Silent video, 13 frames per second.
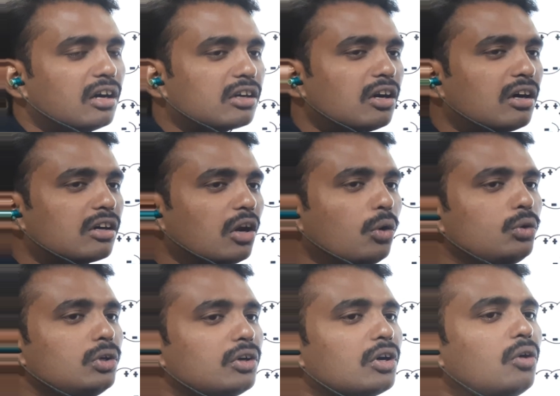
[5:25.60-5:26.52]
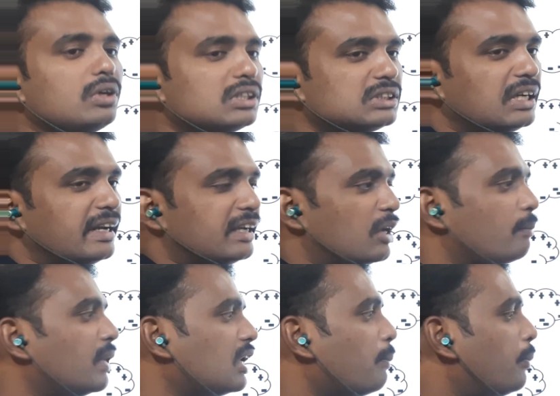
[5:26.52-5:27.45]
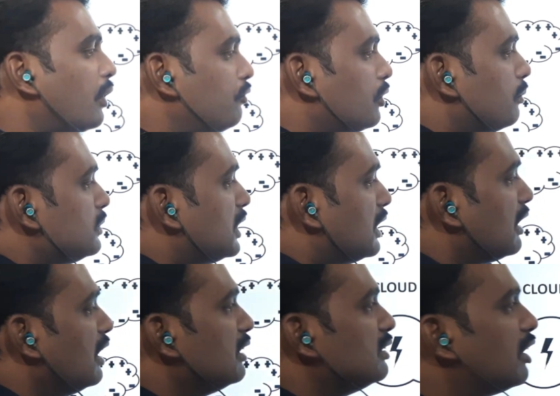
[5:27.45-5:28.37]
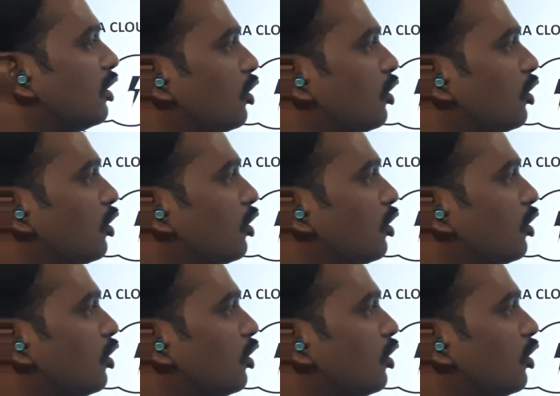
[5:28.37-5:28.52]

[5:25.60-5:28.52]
cloud to ground as the lightning, but apart from that, there